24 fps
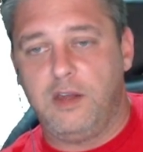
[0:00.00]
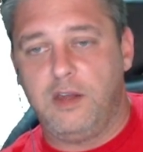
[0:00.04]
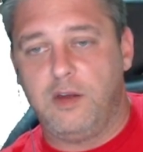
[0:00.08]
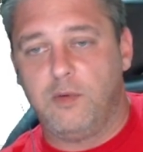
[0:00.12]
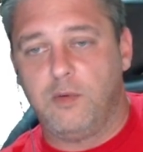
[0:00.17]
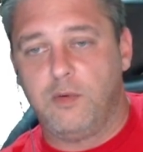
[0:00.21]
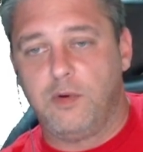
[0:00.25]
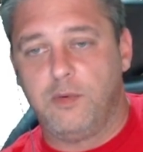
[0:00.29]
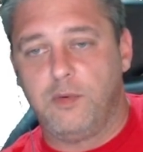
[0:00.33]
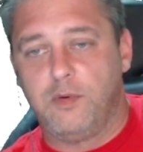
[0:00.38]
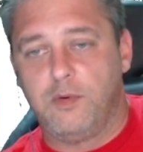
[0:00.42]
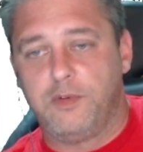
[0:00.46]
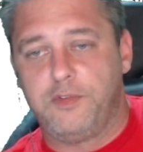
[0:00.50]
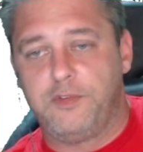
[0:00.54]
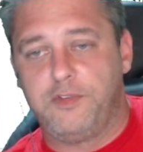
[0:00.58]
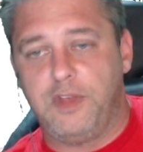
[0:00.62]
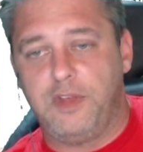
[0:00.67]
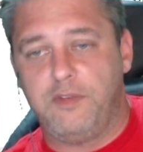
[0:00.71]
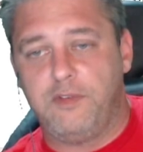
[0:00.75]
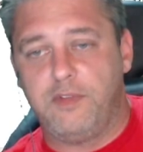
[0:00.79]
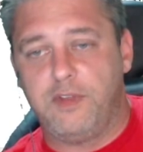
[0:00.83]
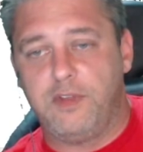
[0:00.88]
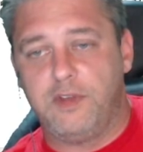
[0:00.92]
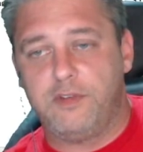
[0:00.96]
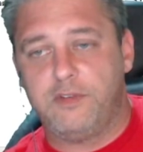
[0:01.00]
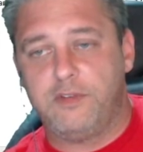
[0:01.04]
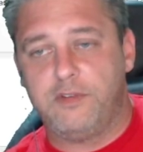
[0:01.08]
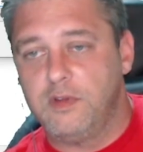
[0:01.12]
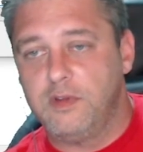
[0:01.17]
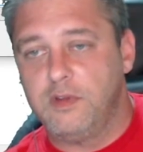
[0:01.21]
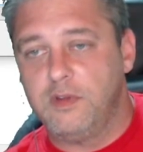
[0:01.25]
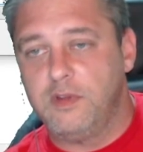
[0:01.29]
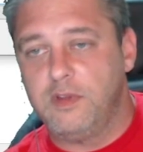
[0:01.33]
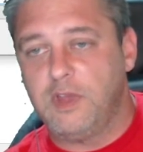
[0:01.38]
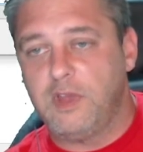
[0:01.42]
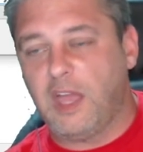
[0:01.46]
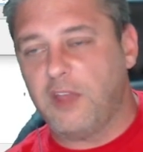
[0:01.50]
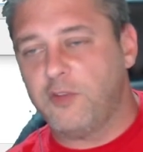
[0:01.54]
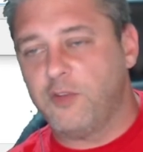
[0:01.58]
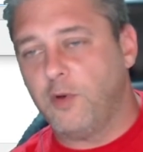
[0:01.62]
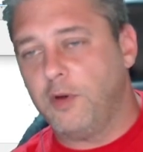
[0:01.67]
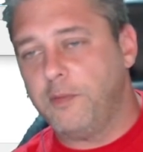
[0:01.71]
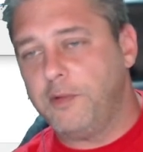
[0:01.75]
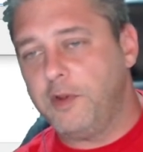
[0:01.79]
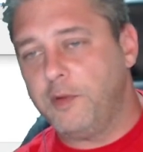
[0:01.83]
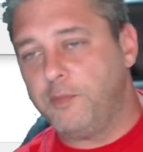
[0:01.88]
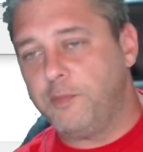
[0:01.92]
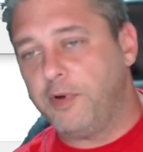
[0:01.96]
we'll save this. You guys
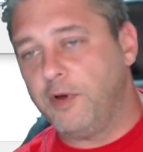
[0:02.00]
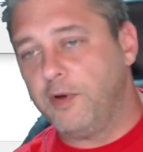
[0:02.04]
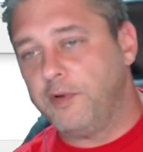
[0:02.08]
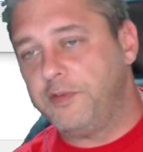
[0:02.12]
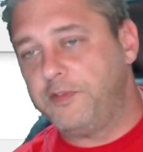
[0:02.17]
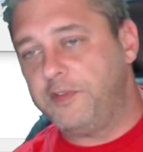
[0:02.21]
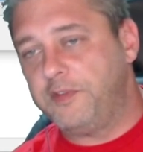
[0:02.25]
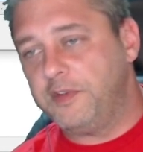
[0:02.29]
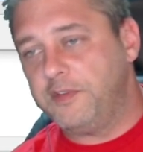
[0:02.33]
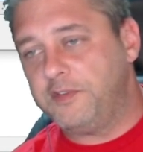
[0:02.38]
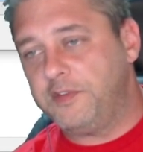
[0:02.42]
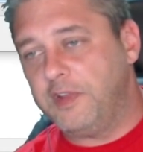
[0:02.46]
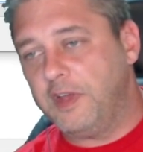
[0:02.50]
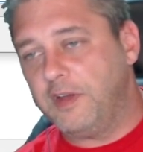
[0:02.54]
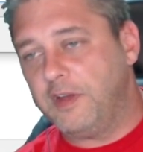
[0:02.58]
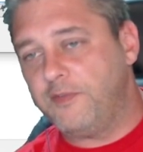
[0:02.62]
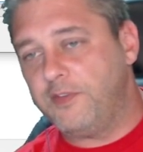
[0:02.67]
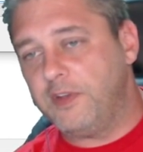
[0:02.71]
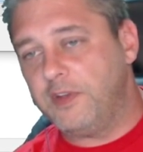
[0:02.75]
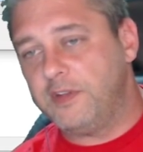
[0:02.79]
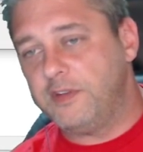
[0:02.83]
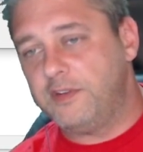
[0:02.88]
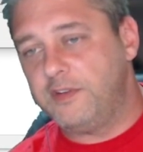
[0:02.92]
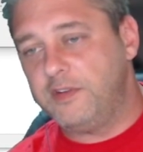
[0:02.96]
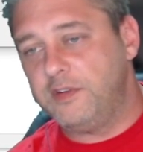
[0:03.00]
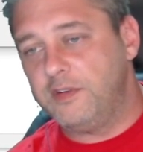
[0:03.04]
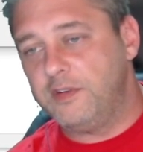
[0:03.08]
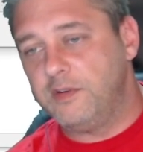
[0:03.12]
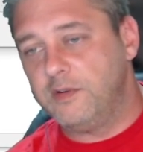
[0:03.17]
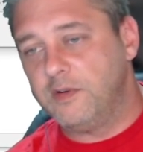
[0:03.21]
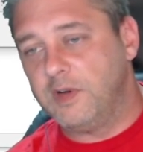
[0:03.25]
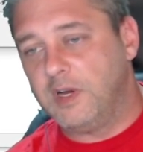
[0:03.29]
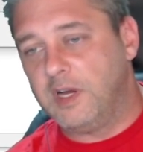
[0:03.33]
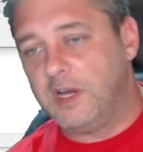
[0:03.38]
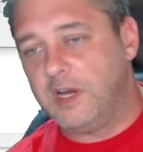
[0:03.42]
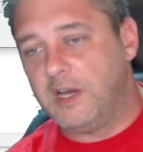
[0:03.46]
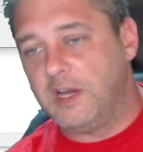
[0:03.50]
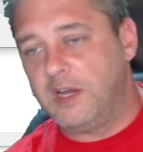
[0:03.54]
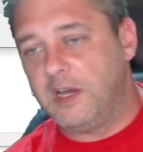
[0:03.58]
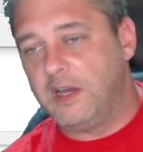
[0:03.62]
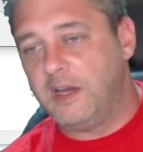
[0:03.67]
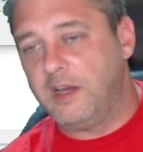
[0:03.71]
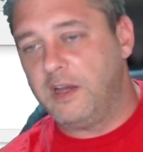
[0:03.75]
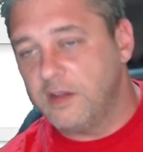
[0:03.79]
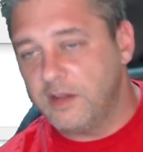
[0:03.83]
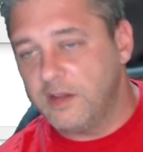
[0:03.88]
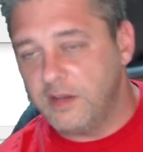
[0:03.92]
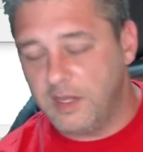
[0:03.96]
want me to post this stuff into
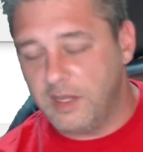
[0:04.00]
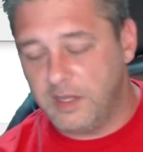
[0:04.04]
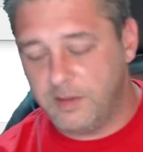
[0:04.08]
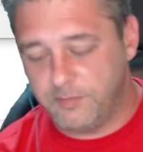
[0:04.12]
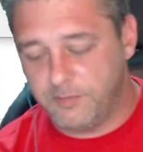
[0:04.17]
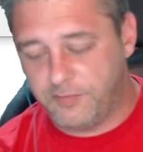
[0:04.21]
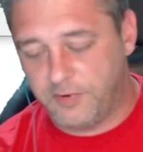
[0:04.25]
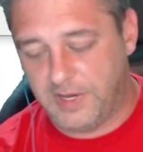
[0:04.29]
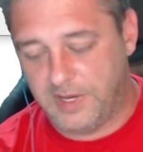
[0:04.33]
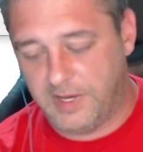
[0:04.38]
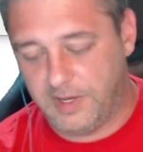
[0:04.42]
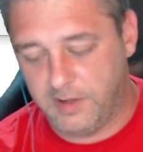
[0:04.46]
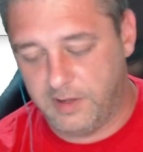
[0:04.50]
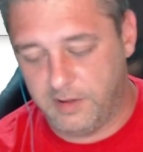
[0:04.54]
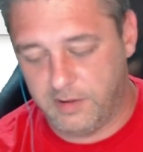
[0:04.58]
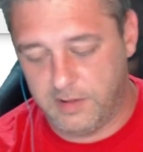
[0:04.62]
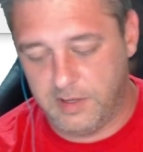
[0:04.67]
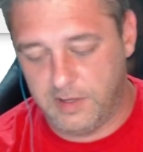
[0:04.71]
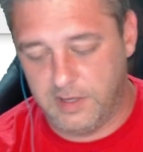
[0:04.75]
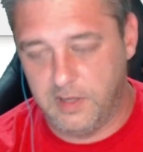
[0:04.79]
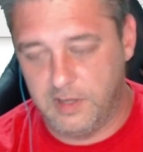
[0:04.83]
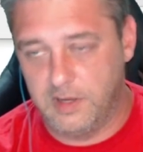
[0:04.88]
name file,